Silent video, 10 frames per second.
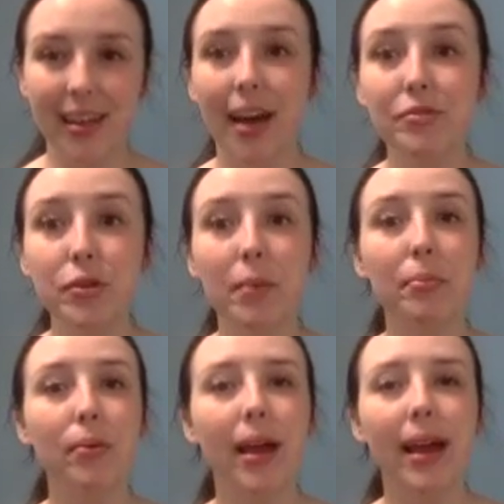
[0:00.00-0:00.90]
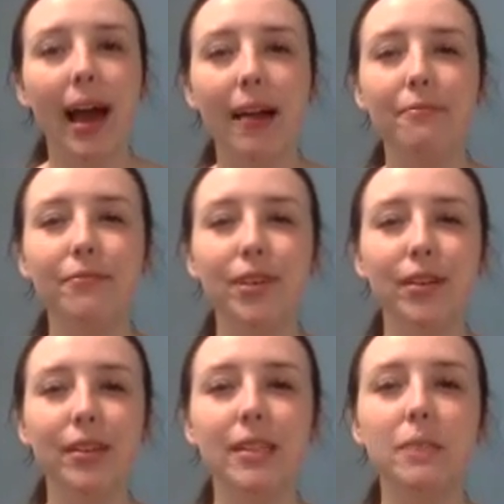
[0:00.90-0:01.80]
After I pray, I
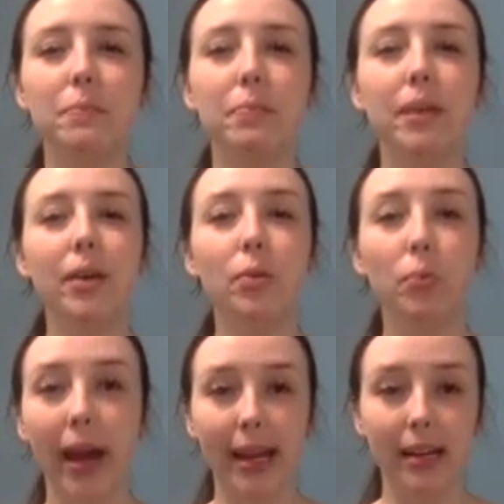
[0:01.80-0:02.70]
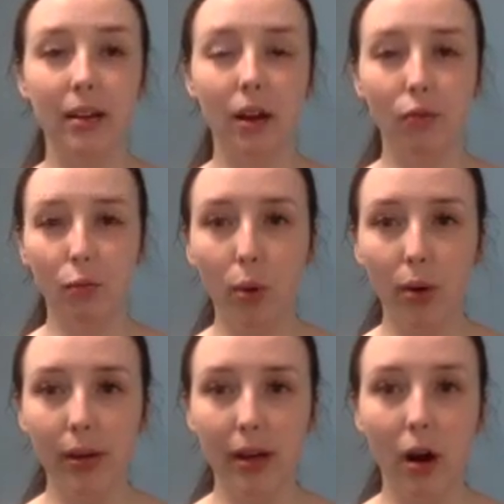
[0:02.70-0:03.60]
feel this big weight of
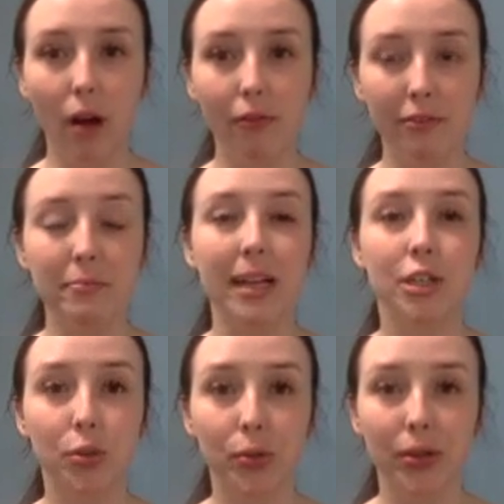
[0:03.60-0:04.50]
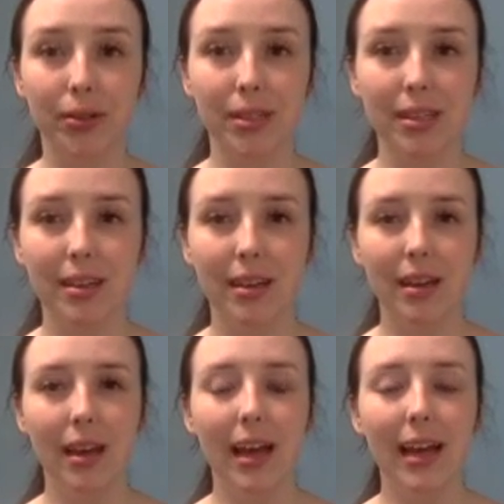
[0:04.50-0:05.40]
worry off of my shoulders,
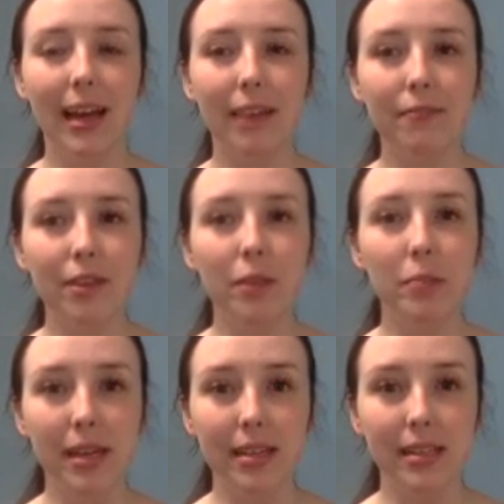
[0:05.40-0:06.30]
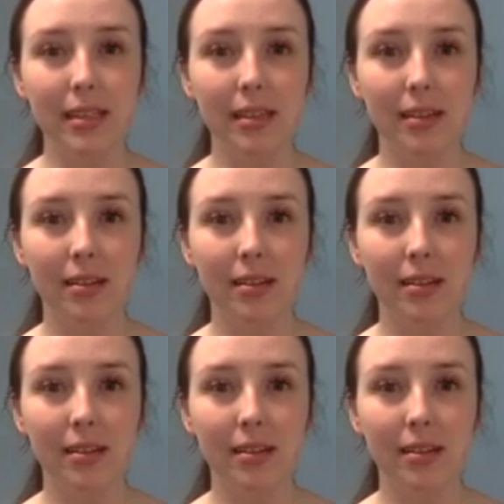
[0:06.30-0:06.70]
and I feel peace.